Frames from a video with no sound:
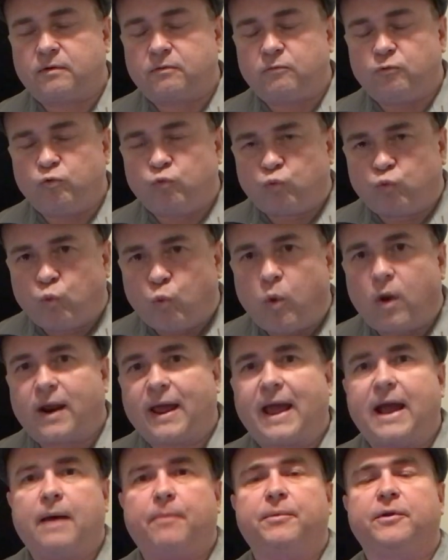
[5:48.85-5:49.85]
what
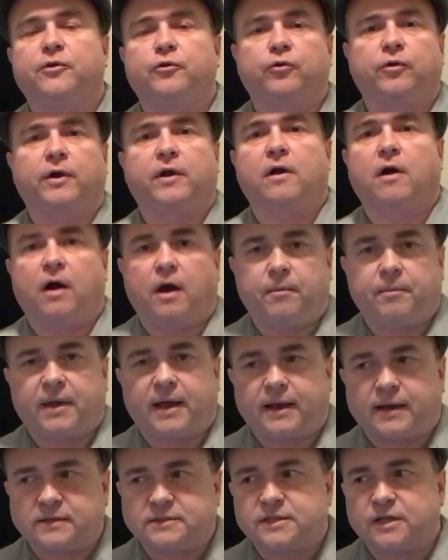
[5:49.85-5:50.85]
happened during
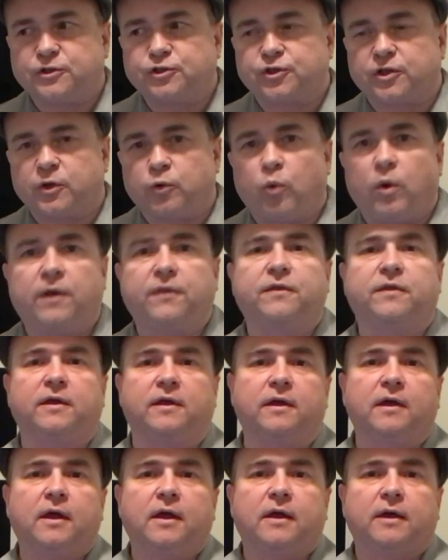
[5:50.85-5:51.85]
combat, essentially
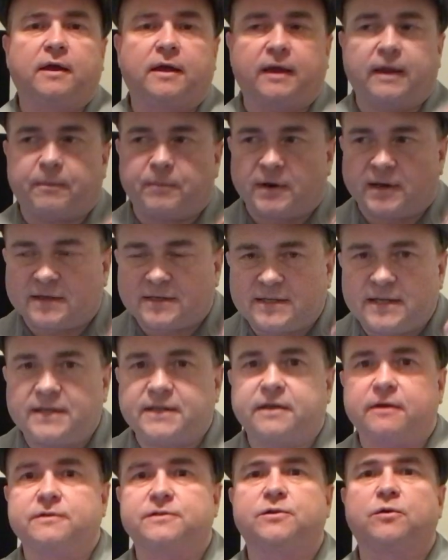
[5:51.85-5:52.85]
it
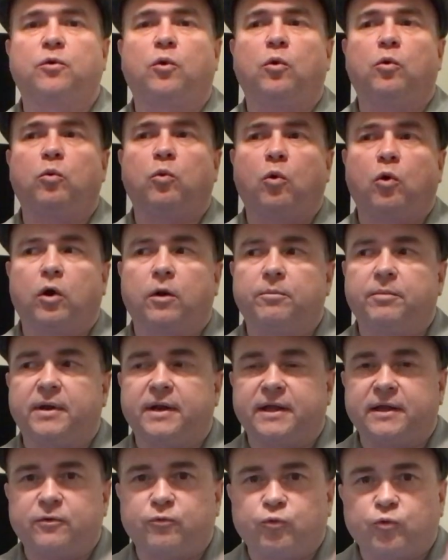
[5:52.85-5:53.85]
details the whole war, but
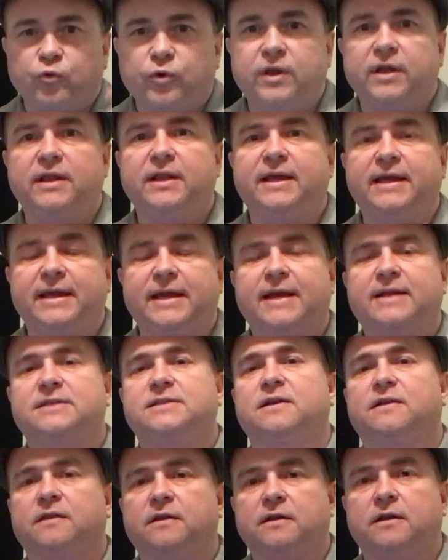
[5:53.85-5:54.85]
he really gets
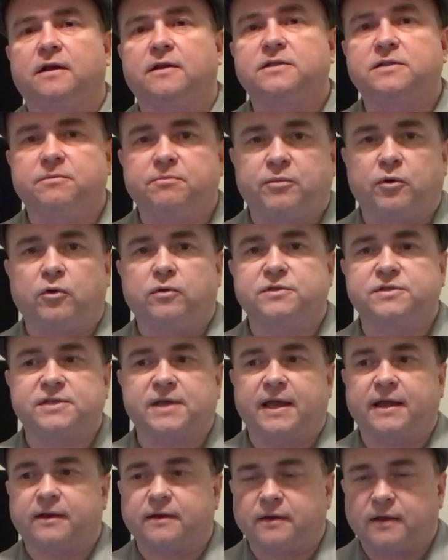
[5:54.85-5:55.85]
into the nuts and bolts
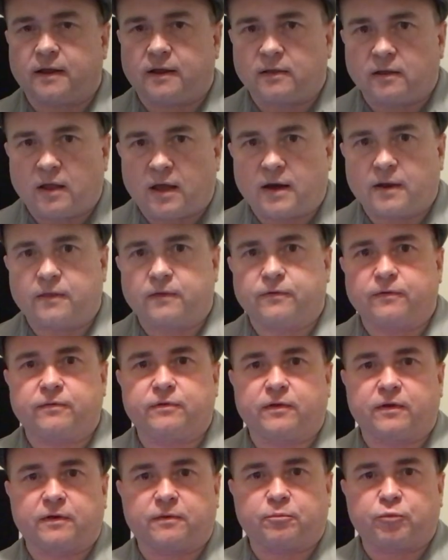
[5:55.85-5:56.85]
and a lot of
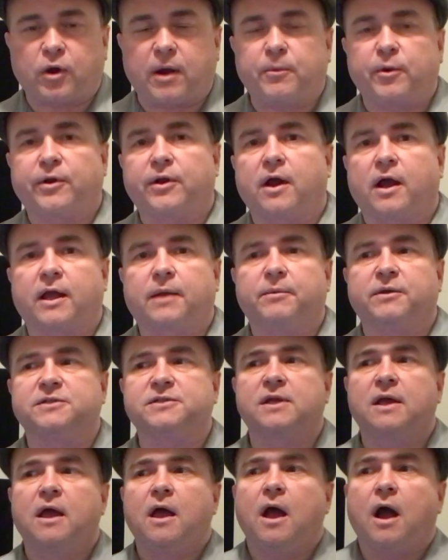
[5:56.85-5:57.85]
the primary
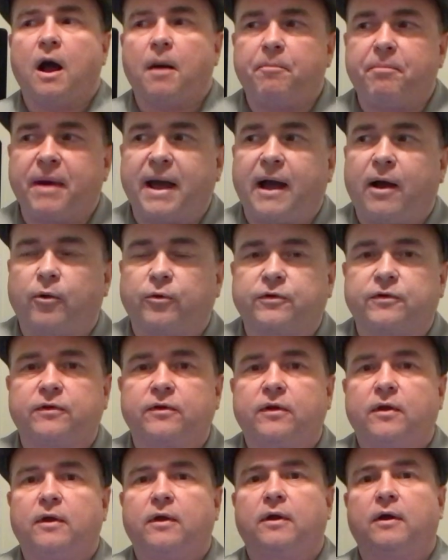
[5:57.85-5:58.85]
documents about
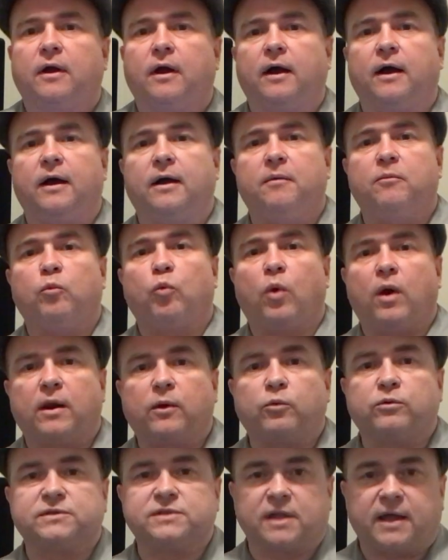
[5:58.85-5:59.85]
what
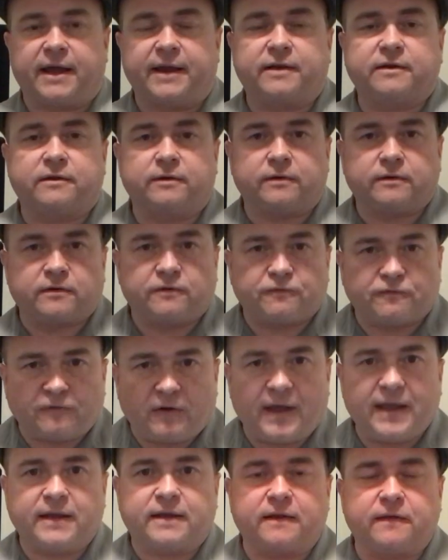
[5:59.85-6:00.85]
it was like to
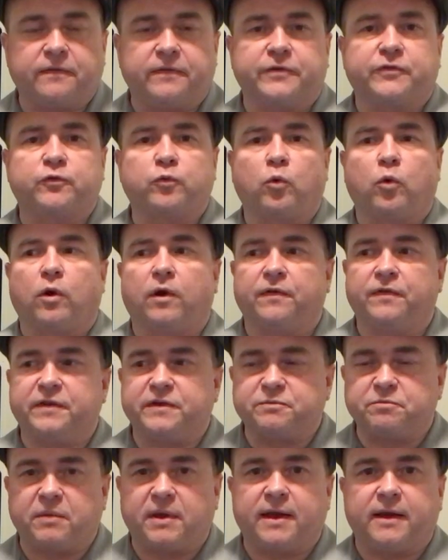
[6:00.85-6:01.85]
fight in this war and
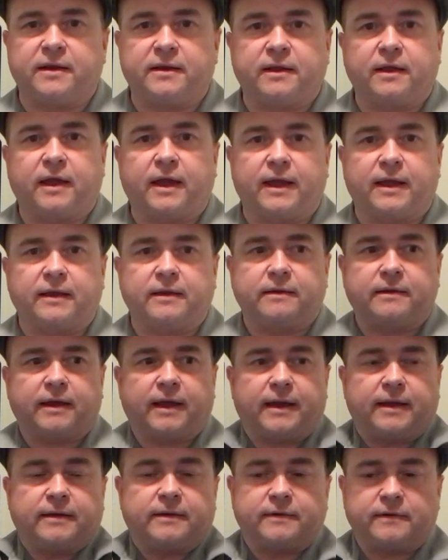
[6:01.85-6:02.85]
these men
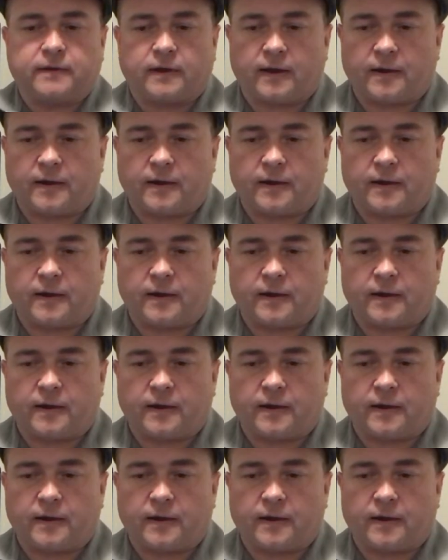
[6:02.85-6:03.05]
and